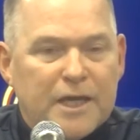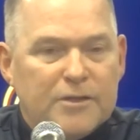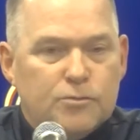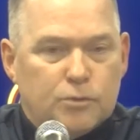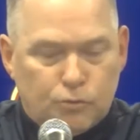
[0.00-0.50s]

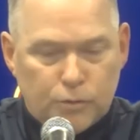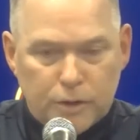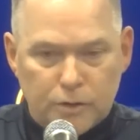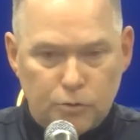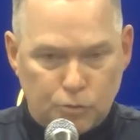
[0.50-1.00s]
into a
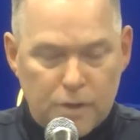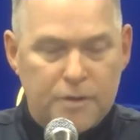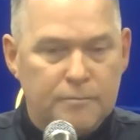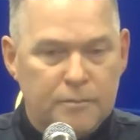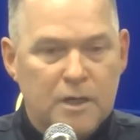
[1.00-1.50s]
real
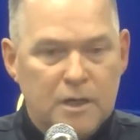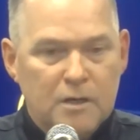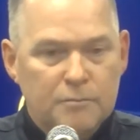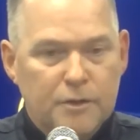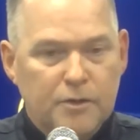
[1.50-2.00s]
rhythm
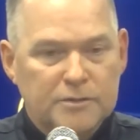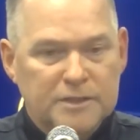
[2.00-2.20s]
because